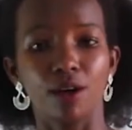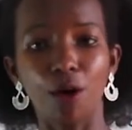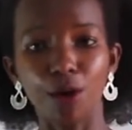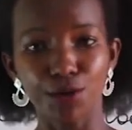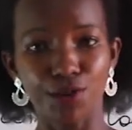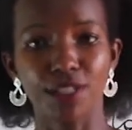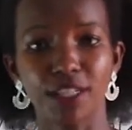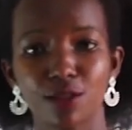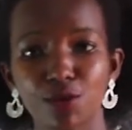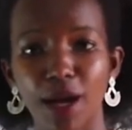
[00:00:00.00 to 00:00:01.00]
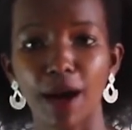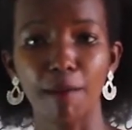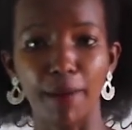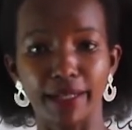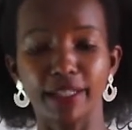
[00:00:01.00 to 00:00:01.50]
oxygen to
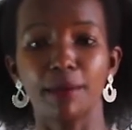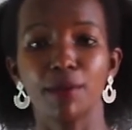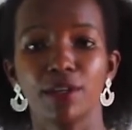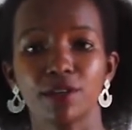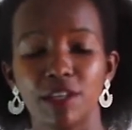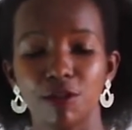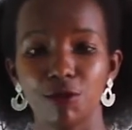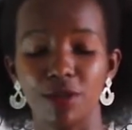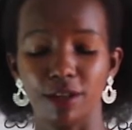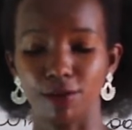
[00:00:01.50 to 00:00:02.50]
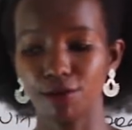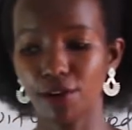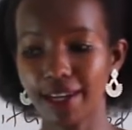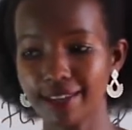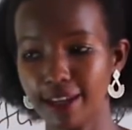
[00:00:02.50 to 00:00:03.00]
come and carbon dioxide to leave.
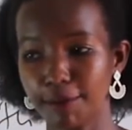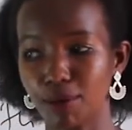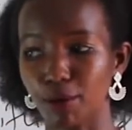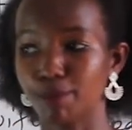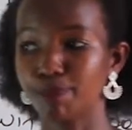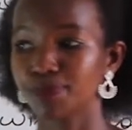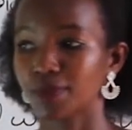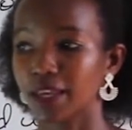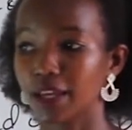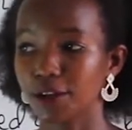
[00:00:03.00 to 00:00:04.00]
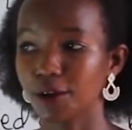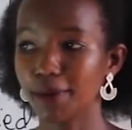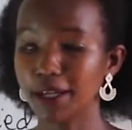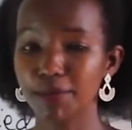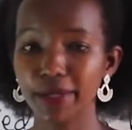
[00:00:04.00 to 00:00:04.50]
For example, in
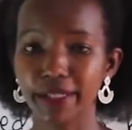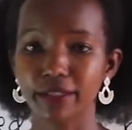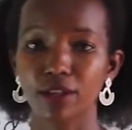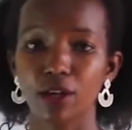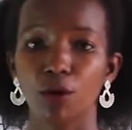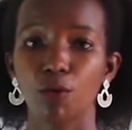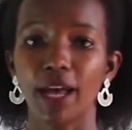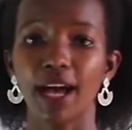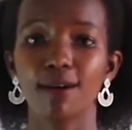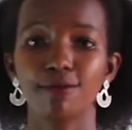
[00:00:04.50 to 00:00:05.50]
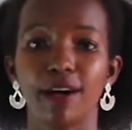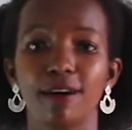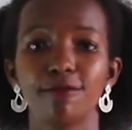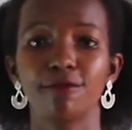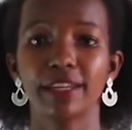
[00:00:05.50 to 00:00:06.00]
human beings, we have
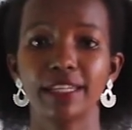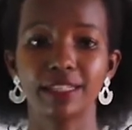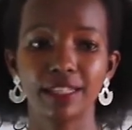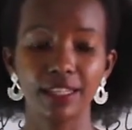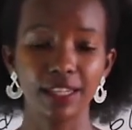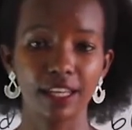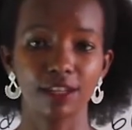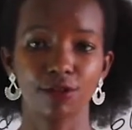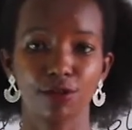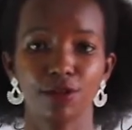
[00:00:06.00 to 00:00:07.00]
a ventilation